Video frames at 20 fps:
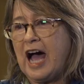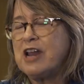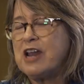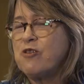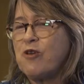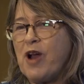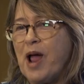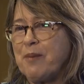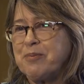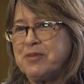
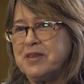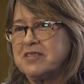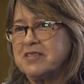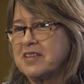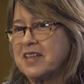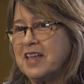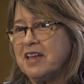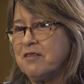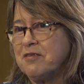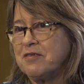unwrap this
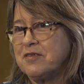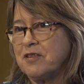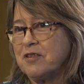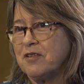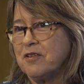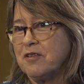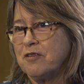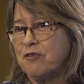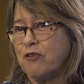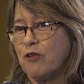gift
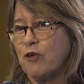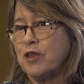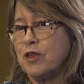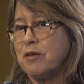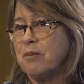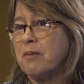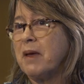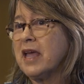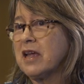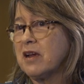for
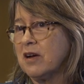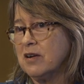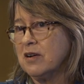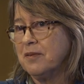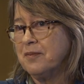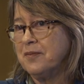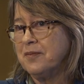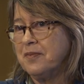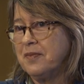the maker.